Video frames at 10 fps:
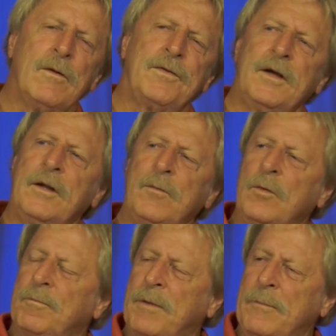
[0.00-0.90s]
The other thing
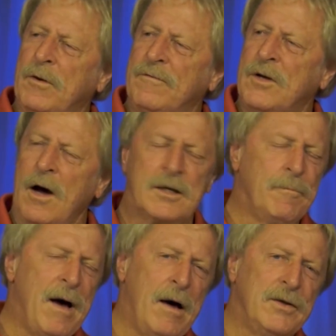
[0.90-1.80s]
that people have talked
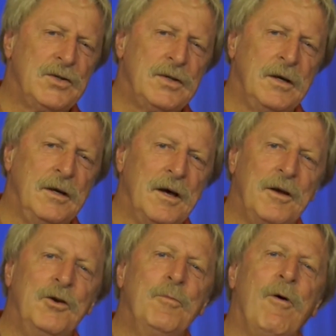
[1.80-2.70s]
about is
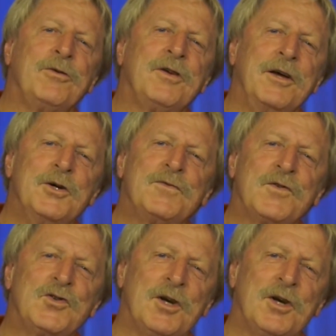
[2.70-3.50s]
the new multi-use